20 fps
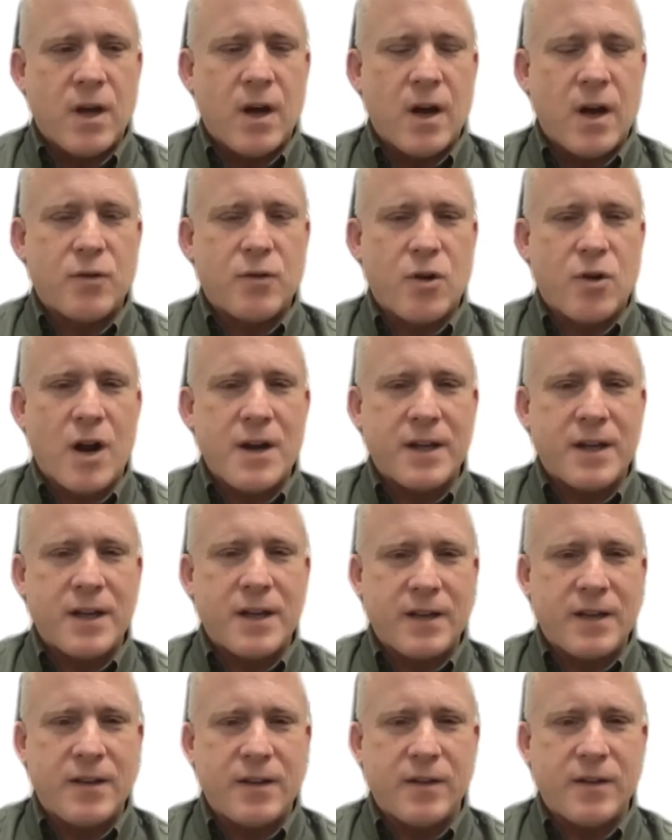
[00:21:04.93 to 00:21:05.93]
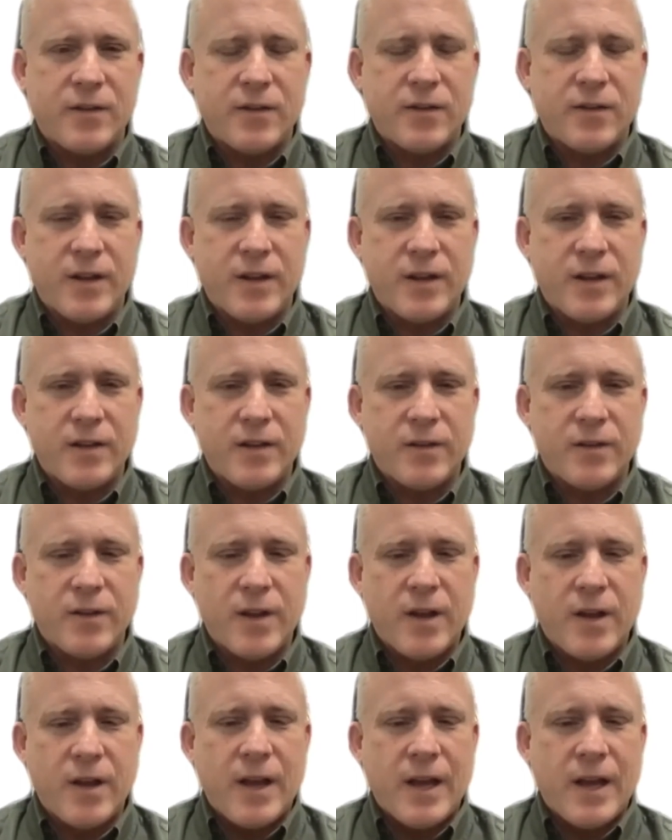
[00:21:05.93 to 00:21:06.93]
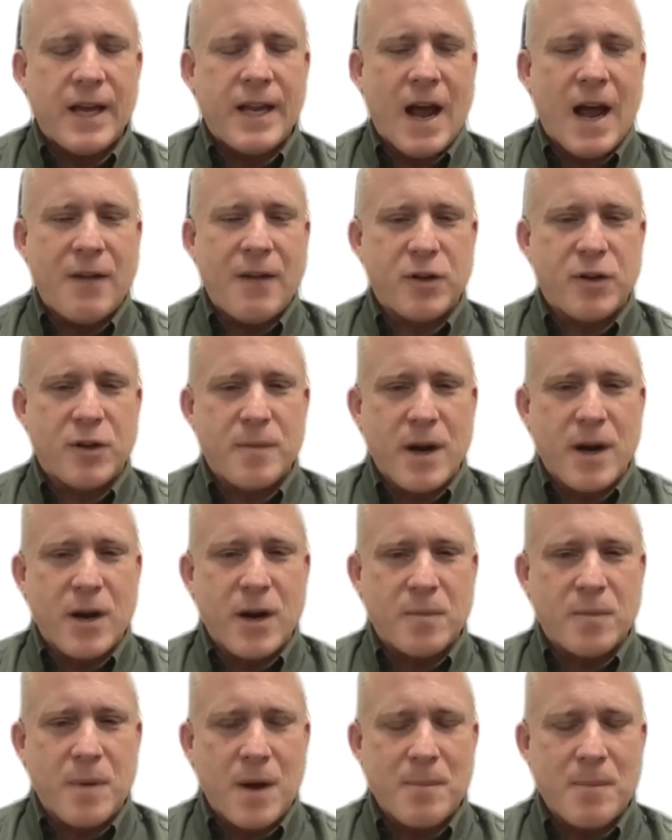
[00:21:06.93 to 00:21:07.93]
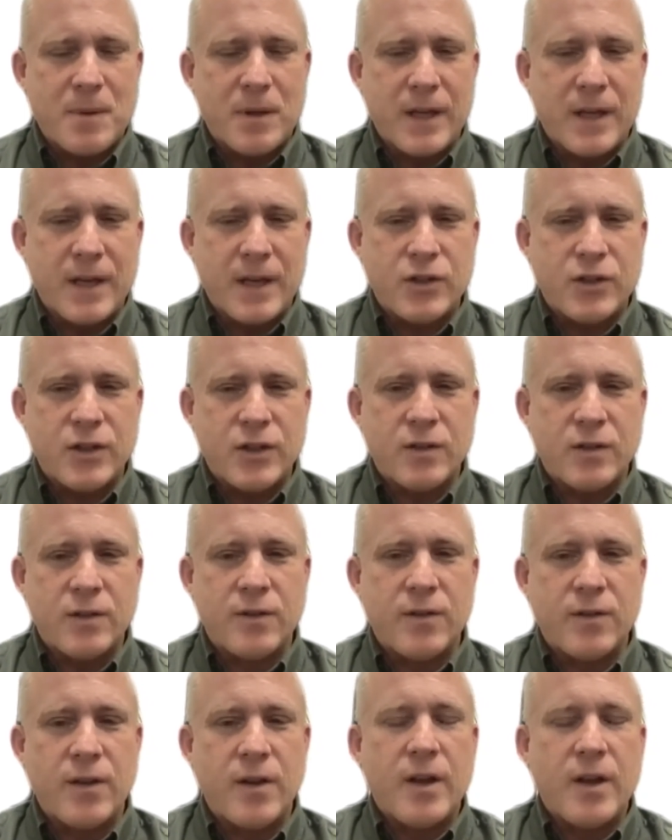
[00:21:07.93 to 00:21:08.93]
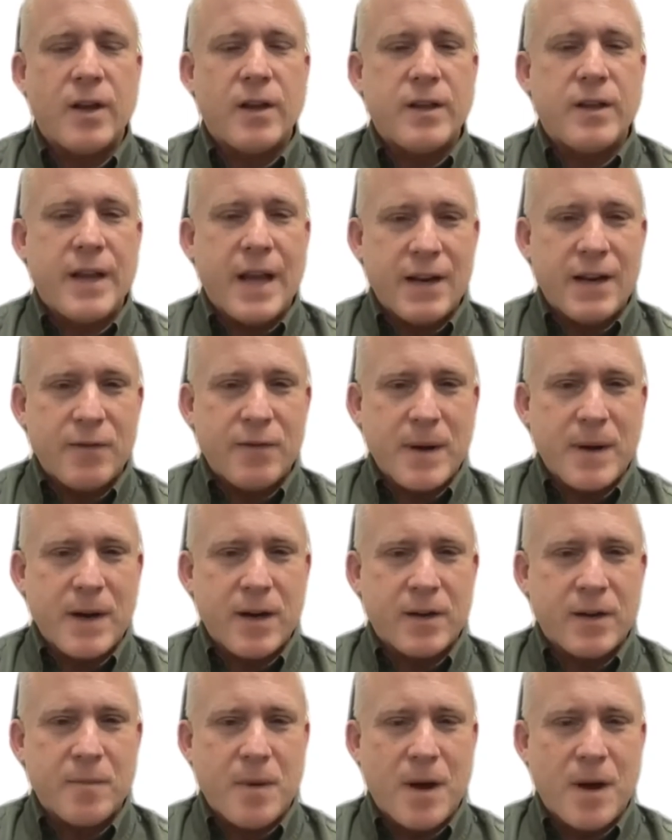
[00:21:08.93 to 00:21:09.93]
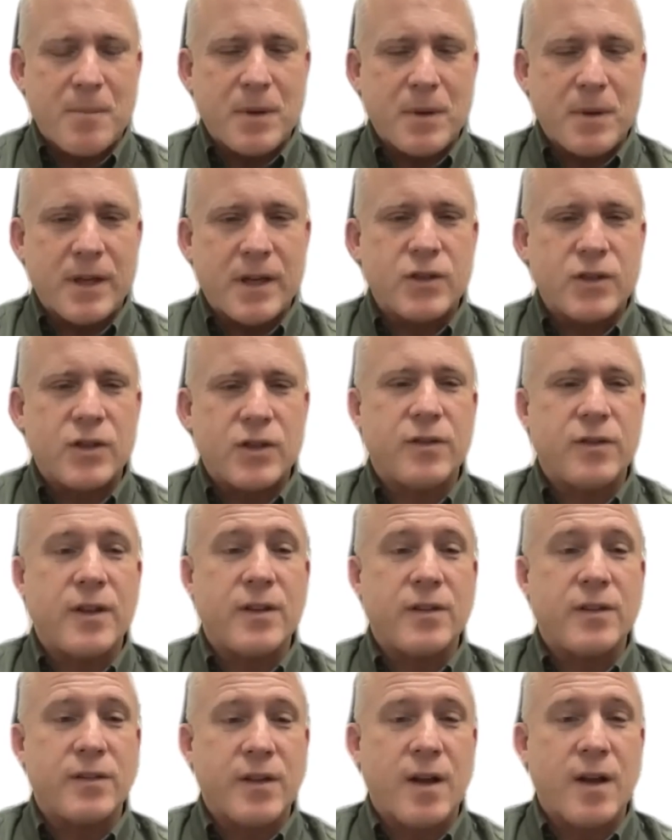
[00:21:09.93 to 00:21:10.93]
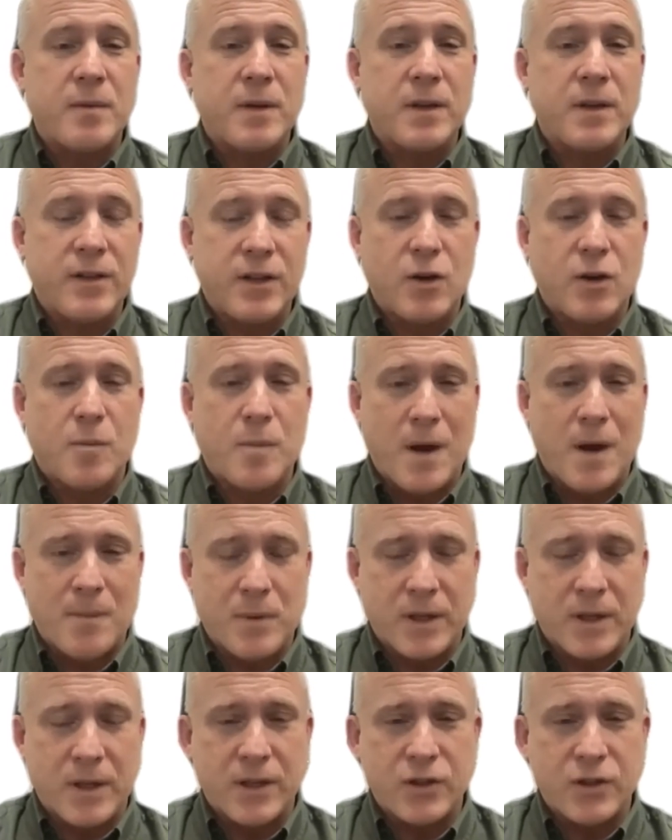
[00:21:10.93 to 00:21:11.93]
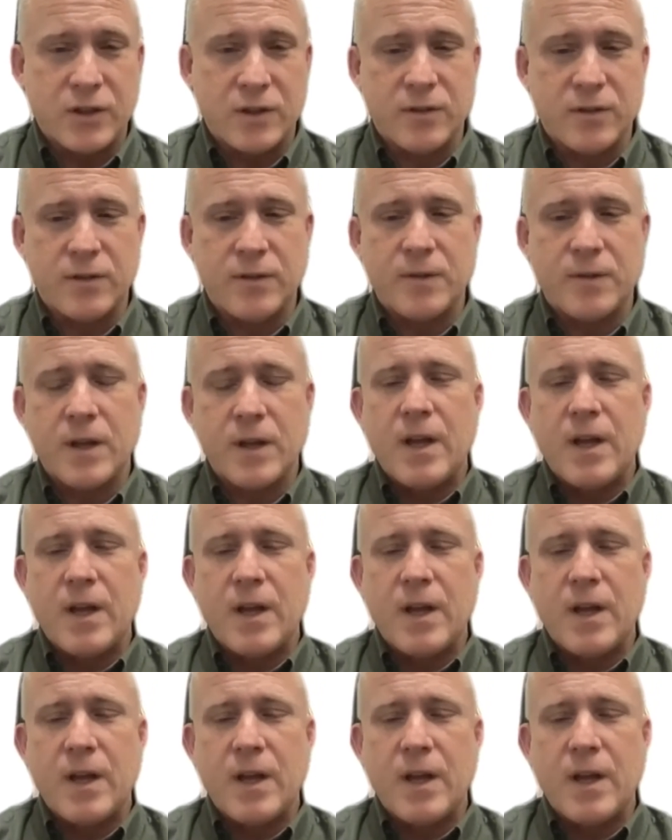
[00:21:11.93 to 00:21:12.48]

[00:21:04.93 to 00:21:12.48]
of chronic kidney disease in African-American populations, Native American populations, and some Latino populations.